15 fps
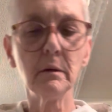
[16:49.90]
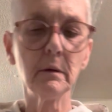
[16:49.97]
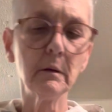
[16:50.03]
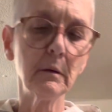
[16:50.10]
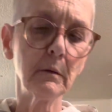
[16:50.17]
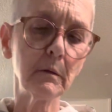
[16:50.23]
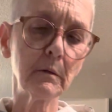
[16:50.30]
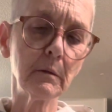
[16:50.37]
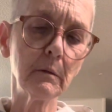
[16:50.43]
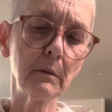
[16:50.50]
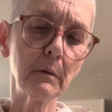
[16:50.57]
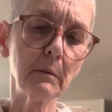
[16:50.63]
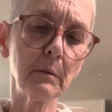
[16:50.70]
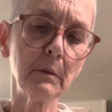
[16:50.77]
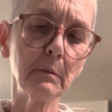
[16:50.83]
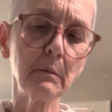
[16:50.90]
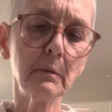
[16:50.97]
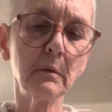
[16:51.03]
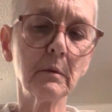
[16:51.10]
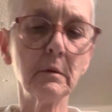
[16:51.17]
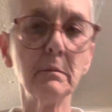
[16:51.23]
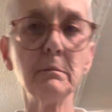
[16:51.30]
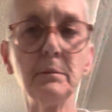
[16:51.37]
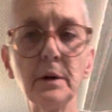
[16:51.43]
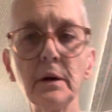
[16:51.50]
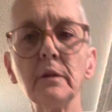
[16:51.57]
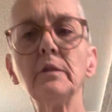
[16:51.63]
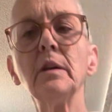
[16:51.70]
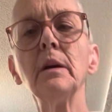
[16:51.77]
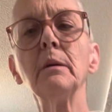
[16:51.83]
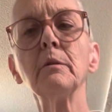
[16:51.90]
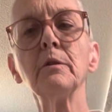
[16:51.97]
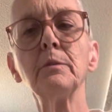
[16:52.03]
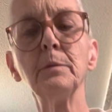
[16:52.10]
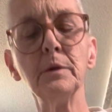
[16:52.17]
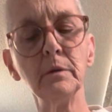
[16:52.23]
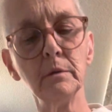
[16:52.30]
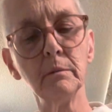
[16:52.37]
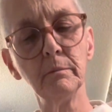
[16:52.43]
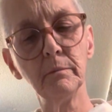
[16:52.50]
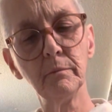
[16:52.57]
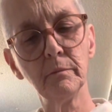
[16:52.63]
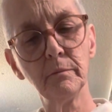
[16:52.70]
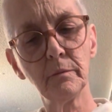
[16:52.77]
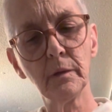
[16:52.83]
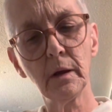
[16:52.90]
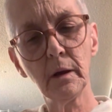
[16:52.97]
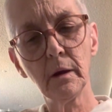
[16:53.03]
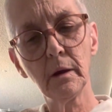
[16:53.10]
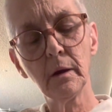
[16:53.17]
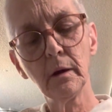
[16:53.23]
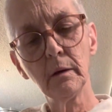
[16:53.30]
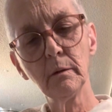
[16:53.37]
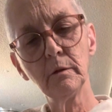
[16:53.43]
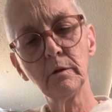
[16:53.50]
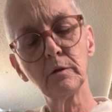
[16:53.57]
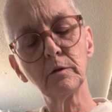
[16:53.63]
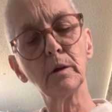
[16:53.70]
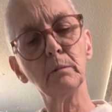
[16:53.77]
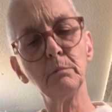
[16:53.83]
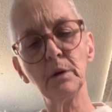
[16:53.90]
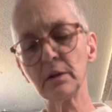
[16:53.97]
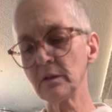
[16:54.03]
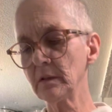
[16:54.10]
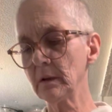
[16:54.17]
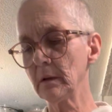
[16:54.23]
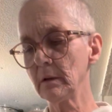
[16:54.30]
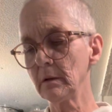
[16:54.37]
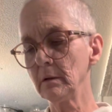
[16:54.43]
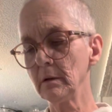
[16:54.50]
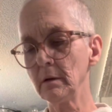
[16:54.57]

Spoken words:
It's a little bit more, about a tablespoon. I'm just going to mix that in